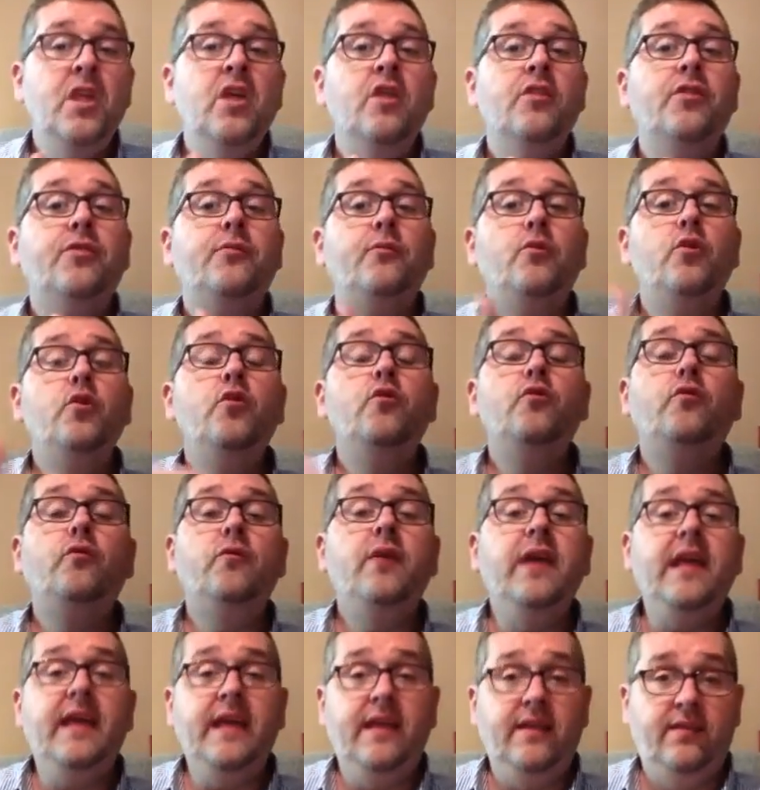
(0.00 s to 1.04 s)
through
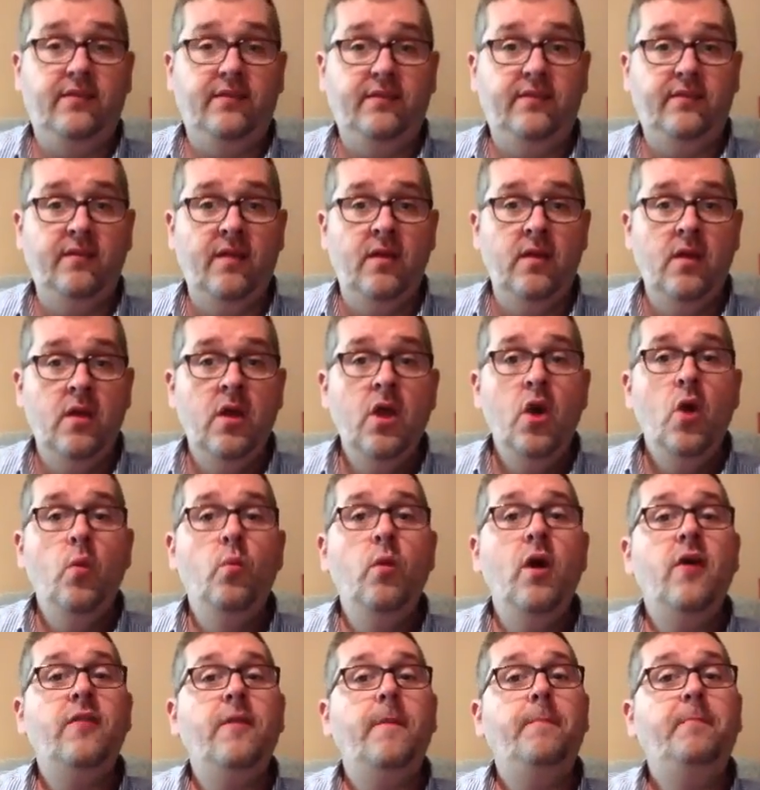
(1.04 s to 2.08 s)
Greece,
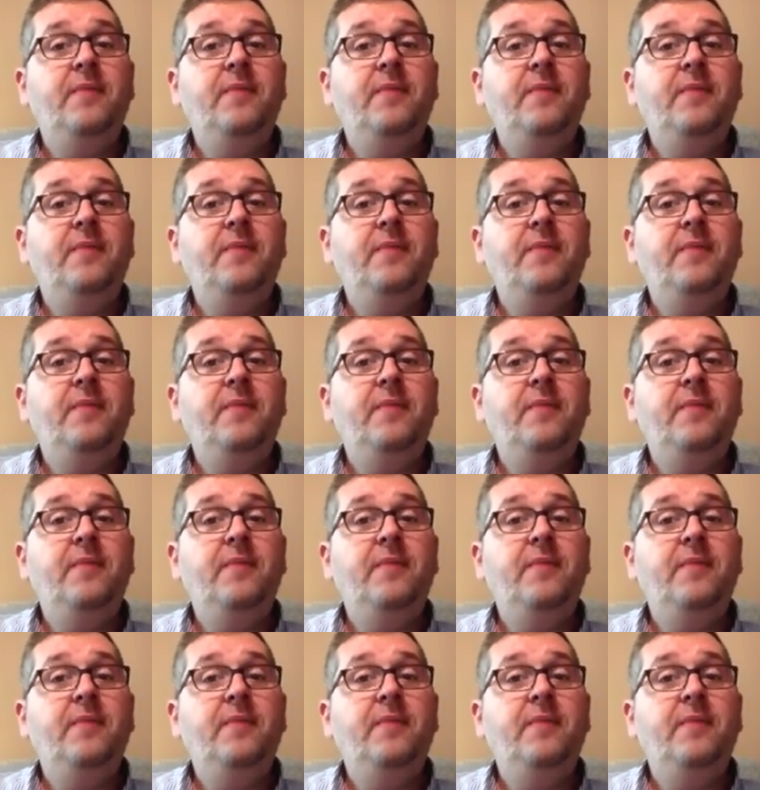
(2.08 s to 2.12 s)
where the